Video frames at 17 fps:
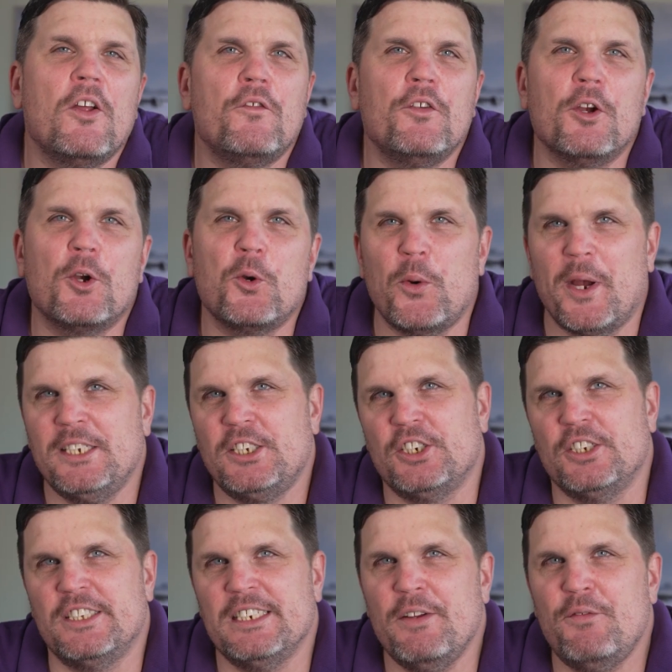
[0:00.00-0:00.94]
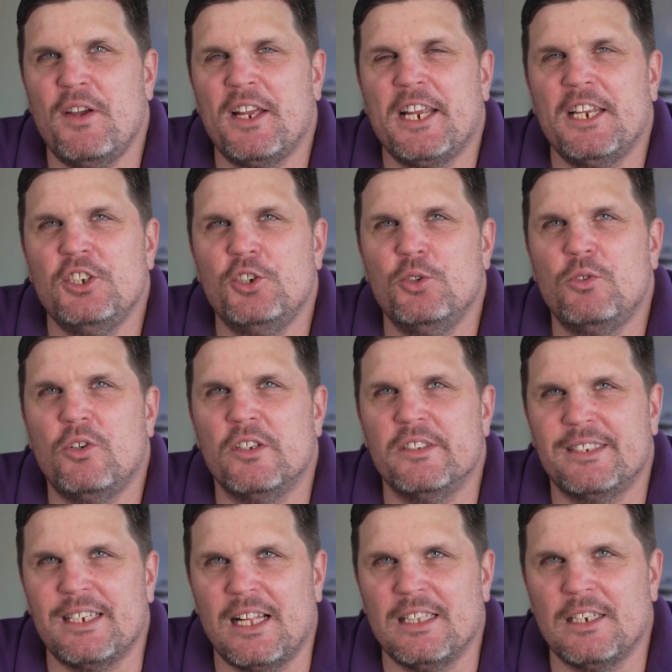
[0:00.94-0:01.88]
of your questions, if I can do
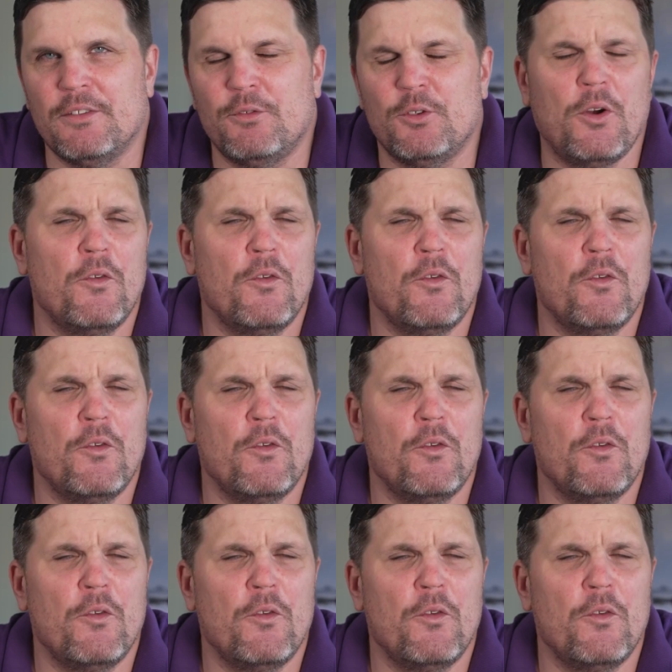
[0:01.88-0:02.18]
consulting for.